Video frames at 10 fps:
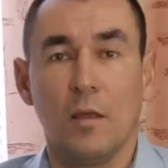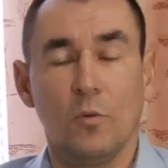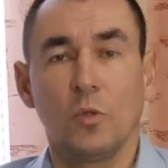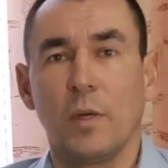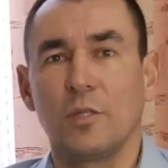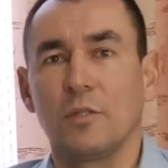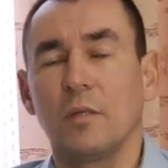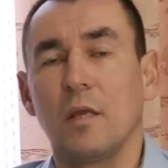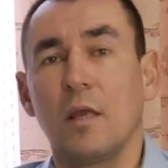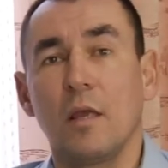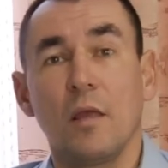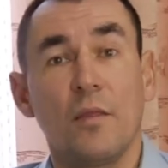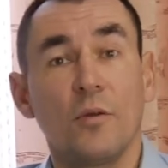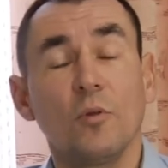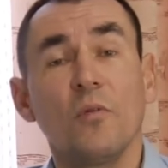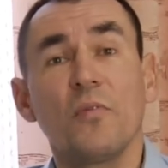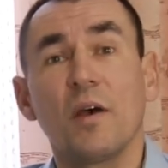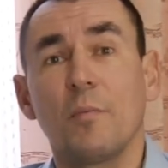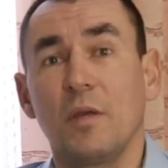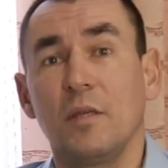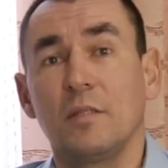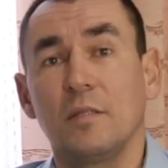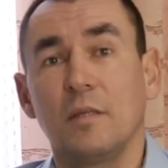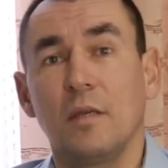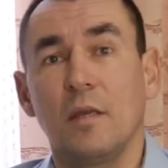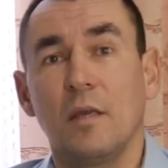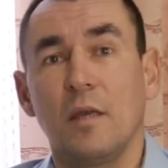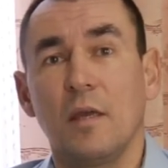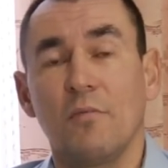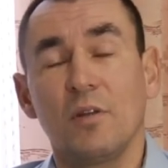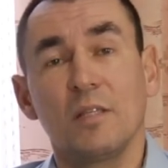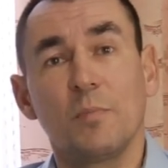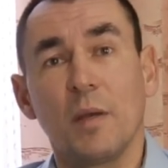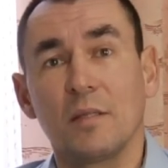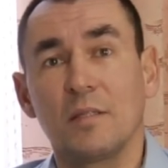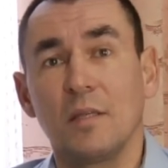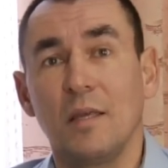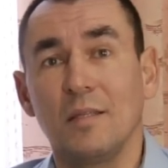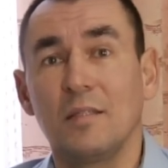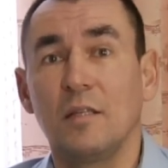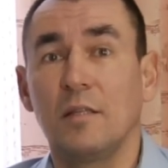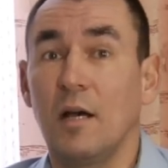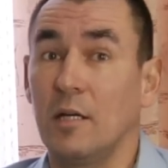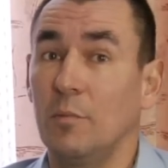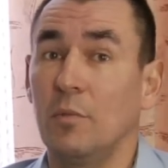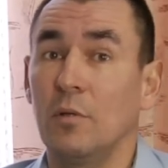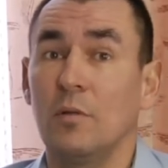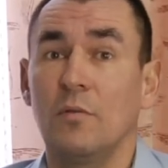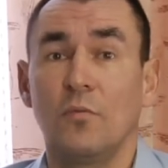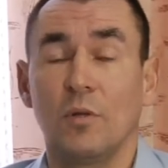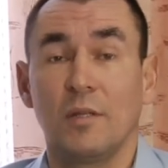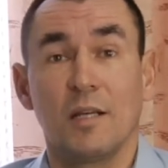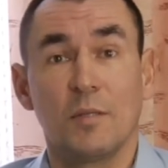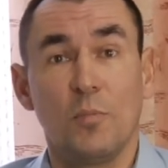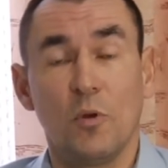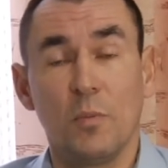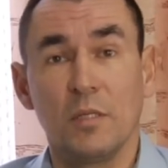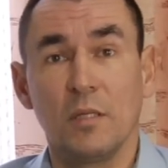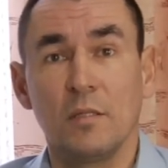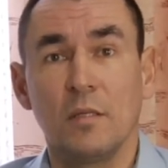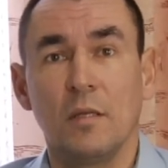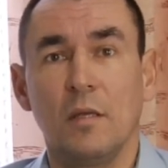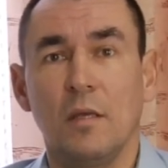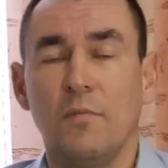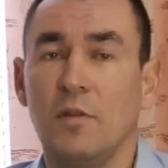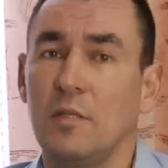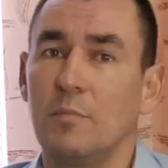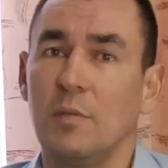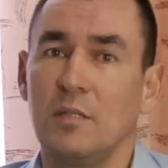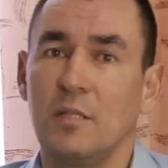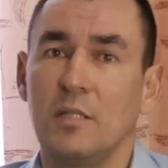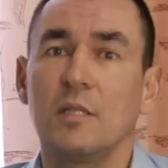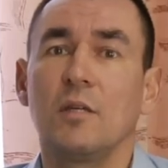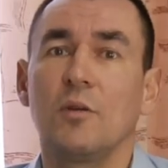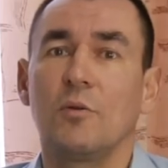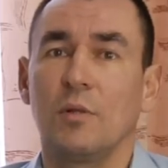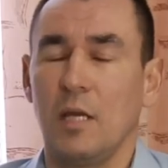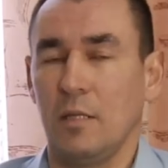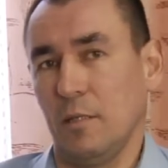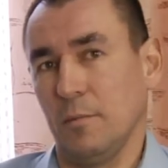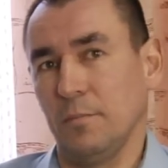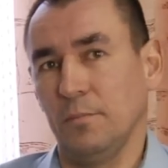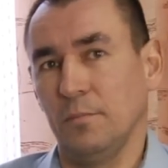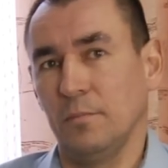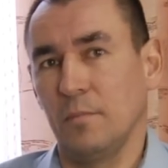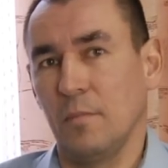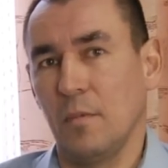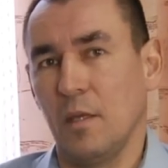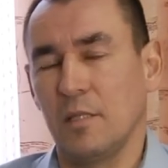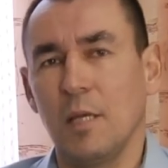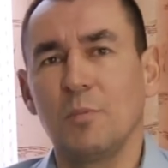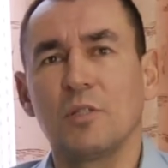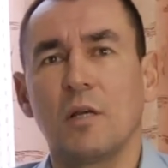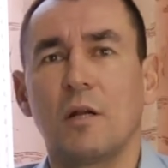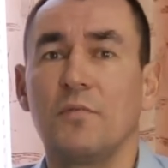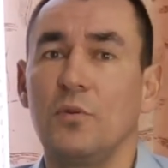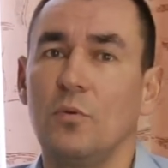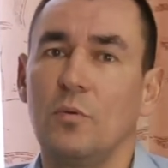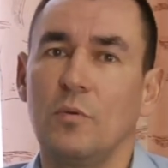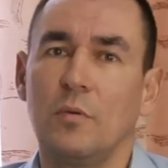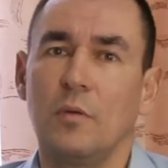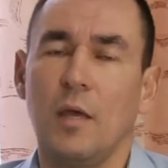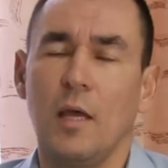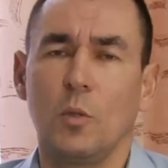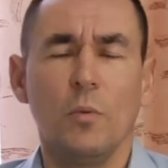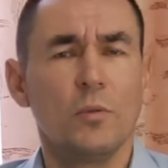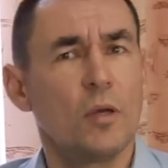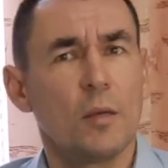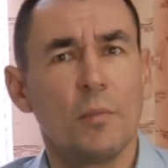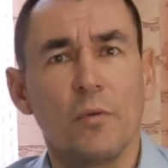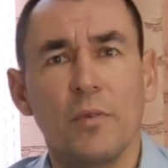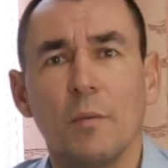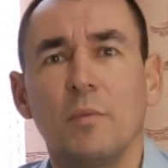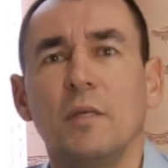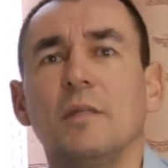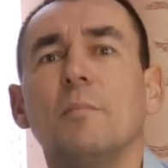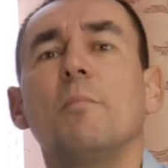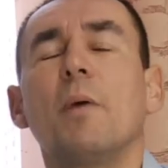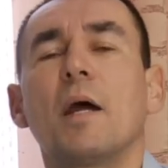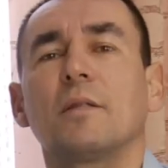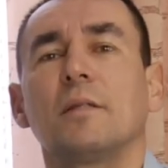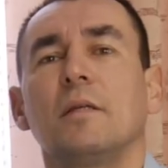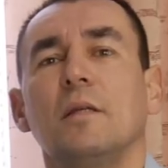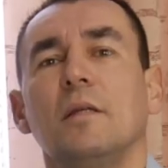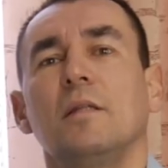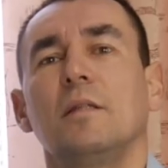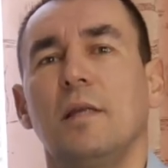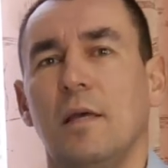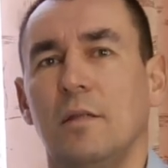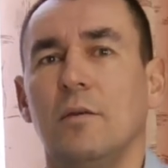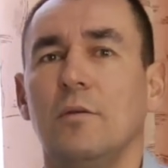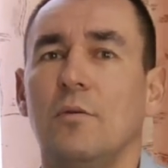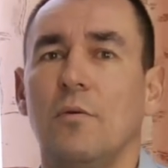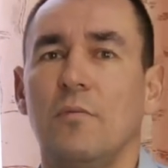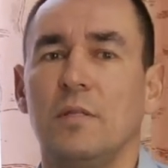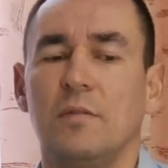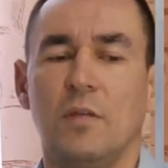Good question. The rule of thumb is every expense is deductible for tax purposes if it is business related. Exceptions are few, and we will talk about them in part 10 of this